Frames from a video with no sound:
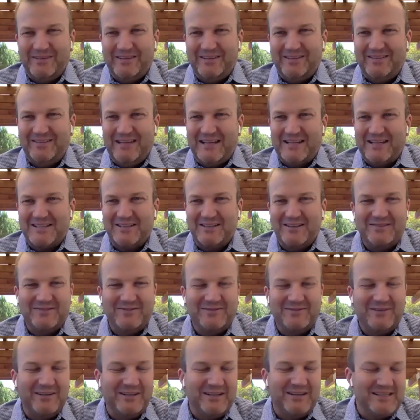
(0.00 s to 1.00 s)
Thanks a lot,
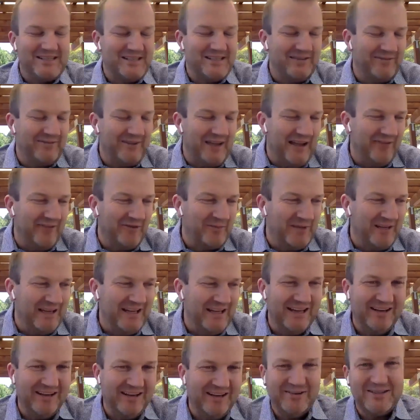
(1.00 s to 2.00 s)
Olesia, for having me
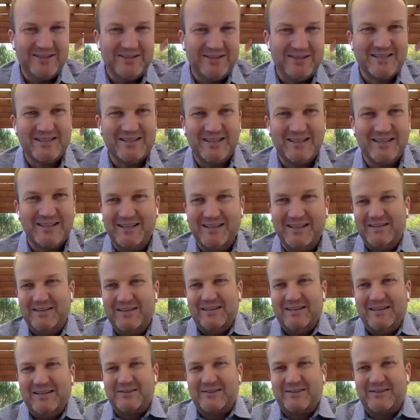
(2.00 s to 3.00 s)
here.
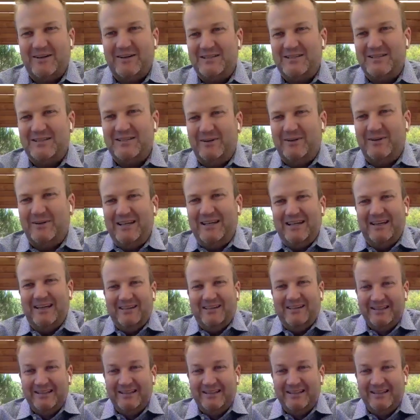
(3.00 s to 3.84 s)
It's great to be here.